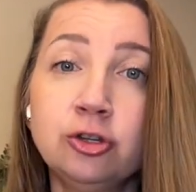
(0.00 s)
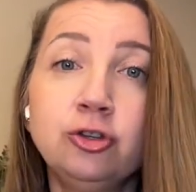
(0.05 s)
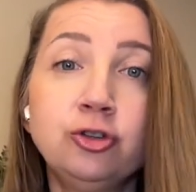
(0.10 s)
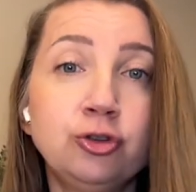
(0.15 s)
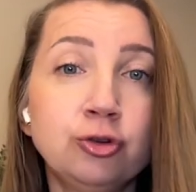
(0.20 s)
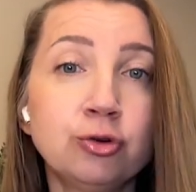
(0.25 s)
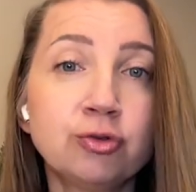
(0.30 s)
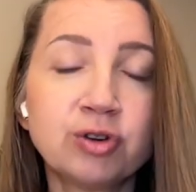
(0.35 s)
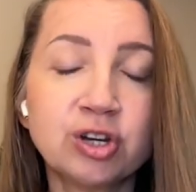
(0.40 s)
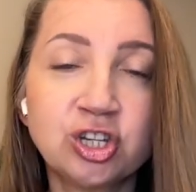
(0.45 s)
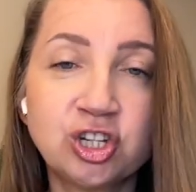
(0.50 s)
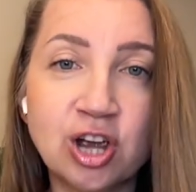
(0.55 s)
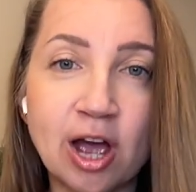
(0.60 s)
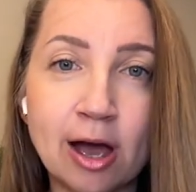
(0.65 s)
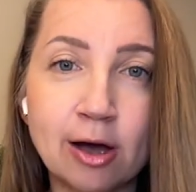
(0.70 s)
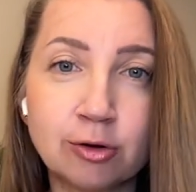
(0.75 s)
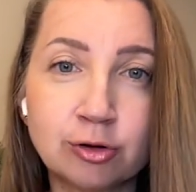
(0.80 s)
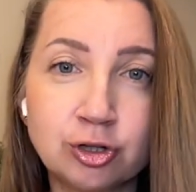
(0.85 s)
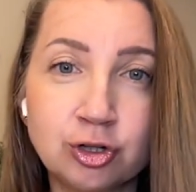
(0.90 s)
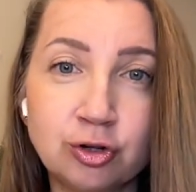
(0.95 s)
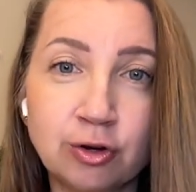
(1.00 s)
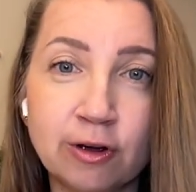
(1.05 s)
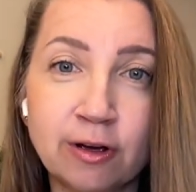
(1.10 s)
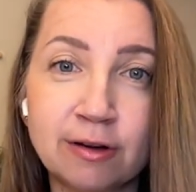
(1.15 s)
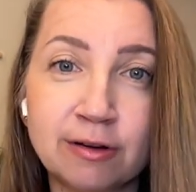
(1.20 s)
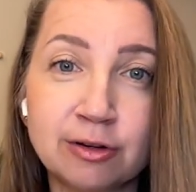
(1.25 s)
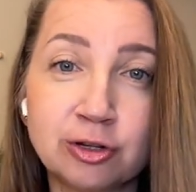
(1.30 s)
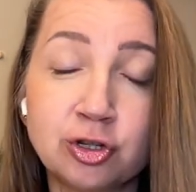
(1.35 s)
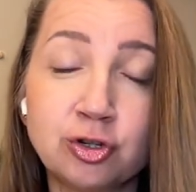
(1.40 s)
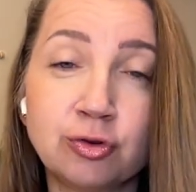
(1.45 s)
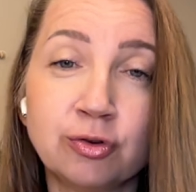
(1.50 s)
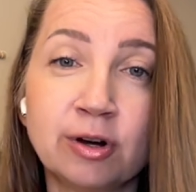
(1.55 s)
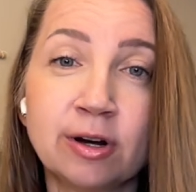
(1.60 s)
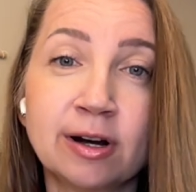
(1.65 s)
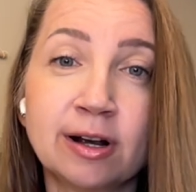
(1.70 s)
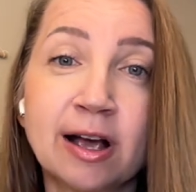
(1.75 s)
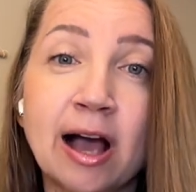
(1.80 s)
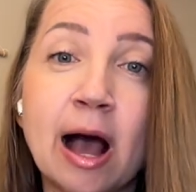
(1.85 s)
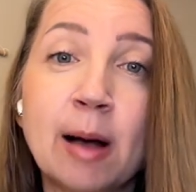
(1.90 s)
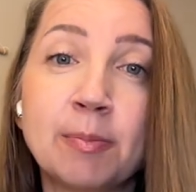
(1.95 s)
do reach out to
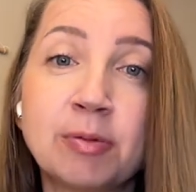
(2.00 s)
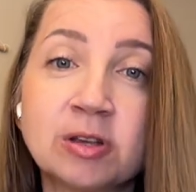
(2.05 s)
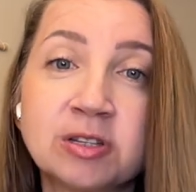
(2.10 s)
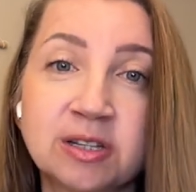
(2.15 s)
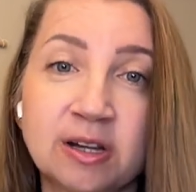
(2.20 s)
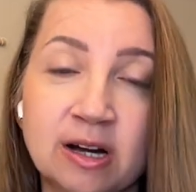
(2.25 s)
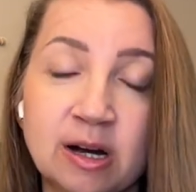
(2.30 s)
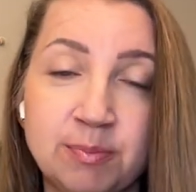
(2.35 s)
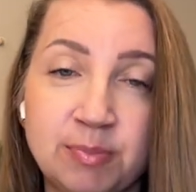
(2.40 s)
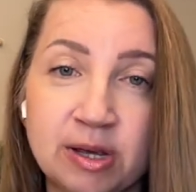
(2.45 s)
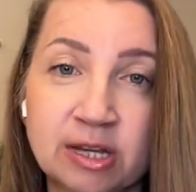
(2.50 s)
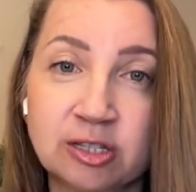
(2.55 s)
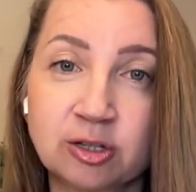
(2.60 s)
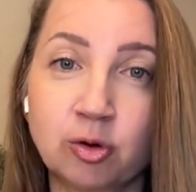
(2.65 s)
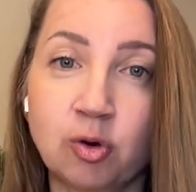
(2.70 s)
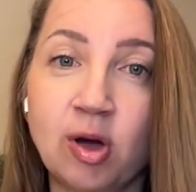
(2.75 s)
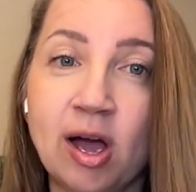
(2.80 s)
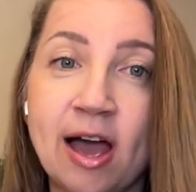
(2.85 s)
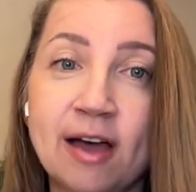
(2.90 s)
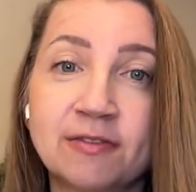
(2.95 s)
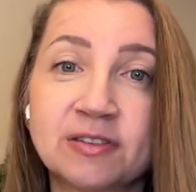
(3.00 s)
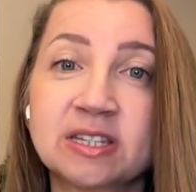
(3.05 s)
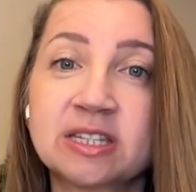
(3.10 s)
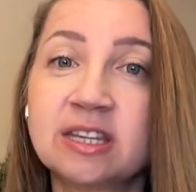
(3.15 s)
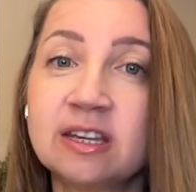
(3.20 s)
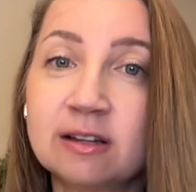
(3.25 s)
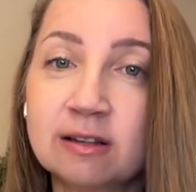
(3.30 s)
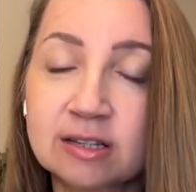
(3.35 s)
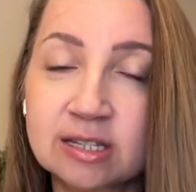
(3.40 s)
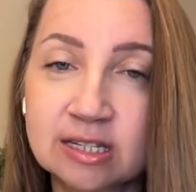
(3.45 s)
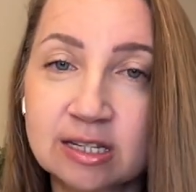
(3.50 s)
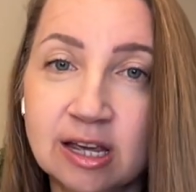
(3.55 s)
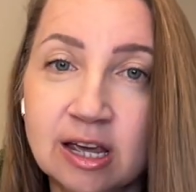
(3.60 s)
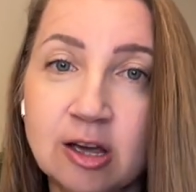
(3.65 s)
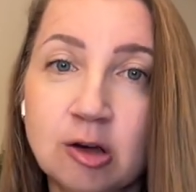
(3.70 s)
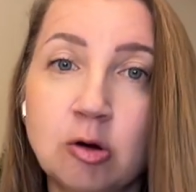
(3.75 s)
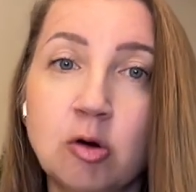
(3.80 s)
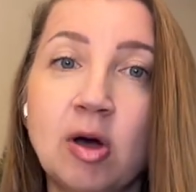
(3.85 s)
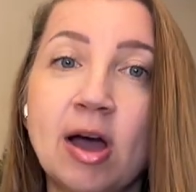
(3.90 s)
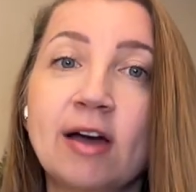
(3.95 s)
a couple therapist who have skills,
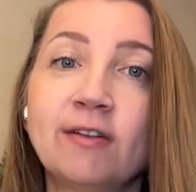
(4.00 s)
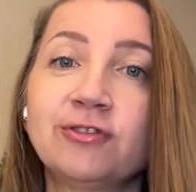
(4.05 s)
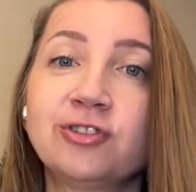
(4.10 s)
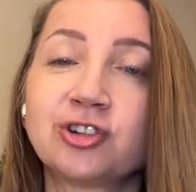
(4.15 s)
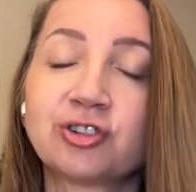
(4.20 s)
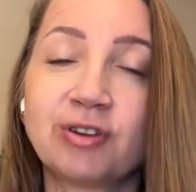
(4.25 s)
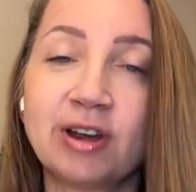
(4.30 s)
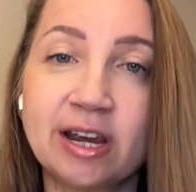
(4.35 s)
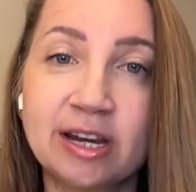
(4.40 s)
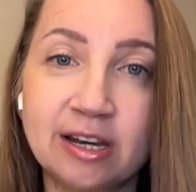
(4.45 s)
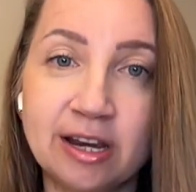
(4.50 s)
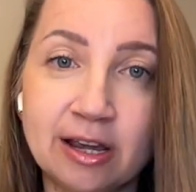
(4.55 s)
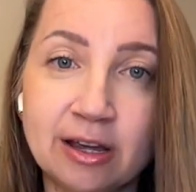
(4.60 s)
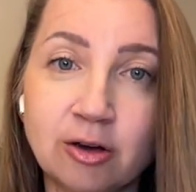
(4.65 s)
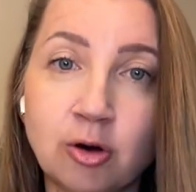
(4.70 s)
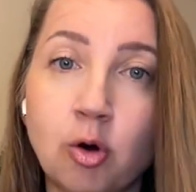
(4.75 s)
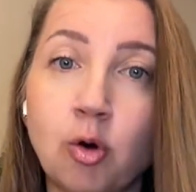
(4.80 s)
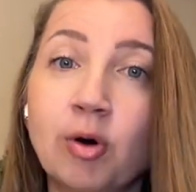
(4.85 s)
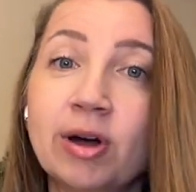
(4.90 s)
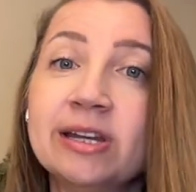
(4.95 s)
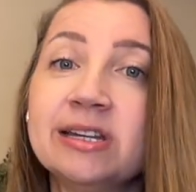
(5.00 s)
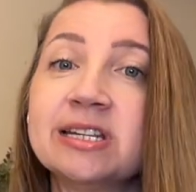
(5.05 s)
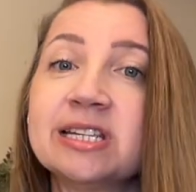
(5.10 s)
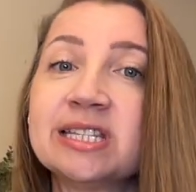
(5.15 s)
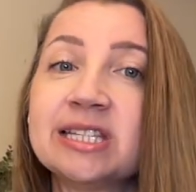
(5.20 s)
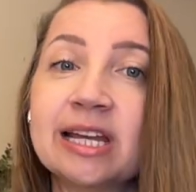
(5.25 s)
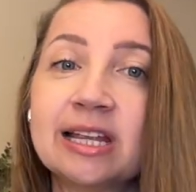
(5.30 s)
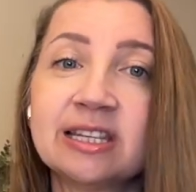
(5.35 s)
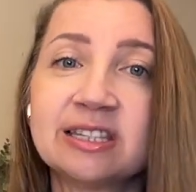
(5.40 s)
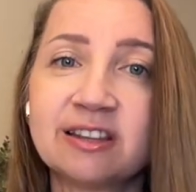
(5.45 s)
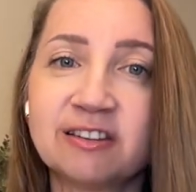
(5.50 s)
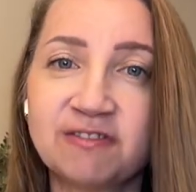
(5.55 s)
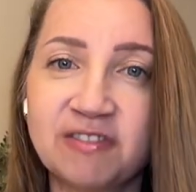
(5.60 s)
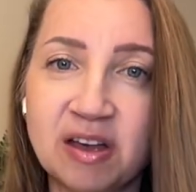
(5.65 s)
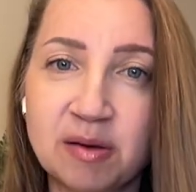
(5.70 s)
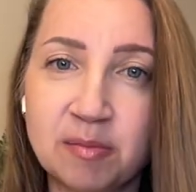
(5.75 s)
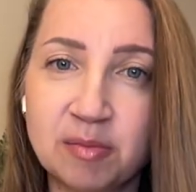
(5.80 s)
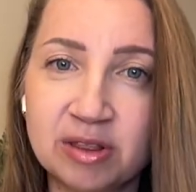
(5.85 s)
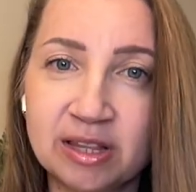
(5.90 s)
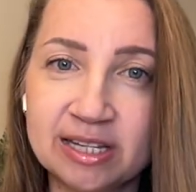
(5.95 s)
who have training, who understands the
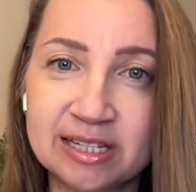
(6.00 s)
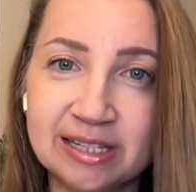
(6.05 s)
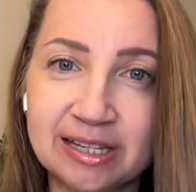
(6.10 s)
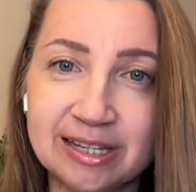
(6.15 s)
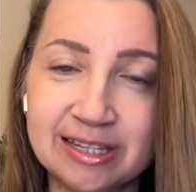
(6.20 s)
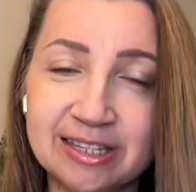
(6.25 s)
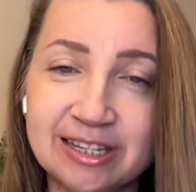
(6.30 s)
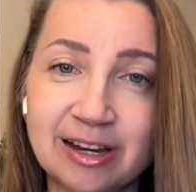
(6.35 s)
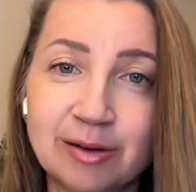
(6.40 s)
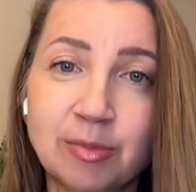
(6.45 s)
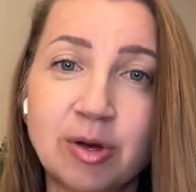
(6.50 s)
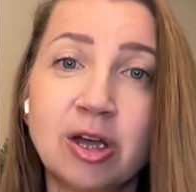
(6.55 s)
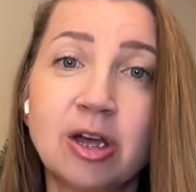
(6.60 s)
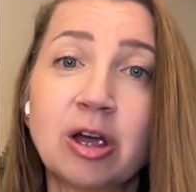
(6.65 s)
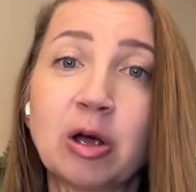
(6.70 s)
family system,